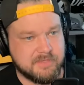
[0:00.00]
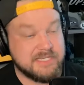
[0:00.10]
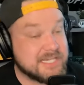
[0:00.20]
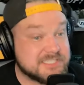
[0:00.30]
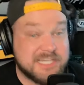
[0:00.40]

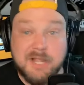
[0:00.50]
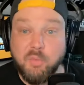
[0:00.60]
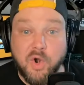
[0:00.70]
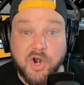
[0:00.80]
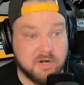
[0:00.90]
Yes, they
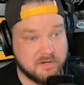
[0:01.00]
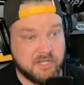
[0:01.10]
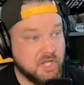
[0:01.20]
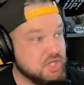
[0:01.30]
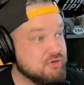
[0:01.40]
were,
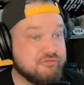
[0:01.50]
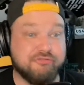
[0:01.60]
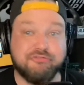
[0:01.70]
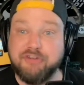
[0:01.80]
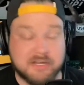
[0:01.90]
you
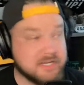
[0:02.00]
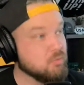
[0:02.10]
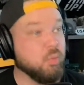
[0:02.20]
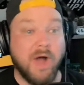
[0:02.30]
fucking